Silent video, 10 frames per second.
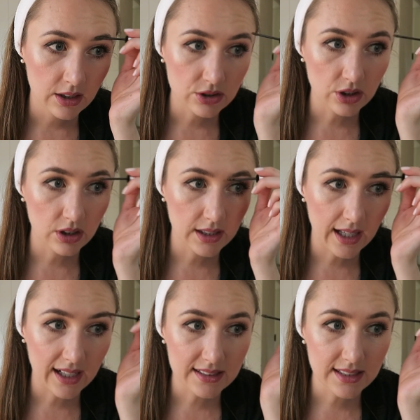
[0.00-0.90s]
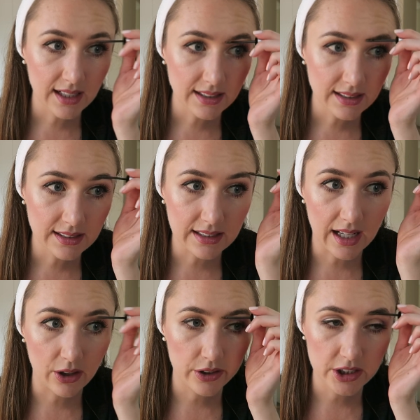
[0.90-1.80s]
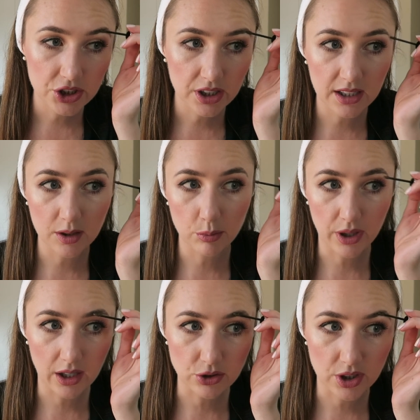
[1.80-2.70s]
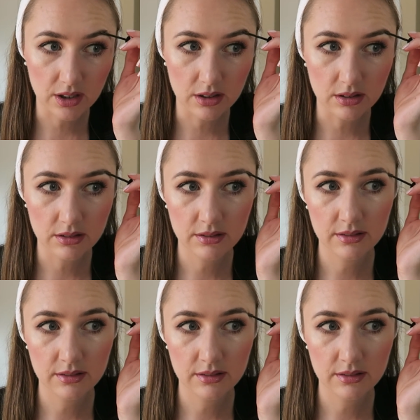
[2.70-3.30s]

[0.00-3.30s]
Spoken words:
so it acts like a nourishing brow gel.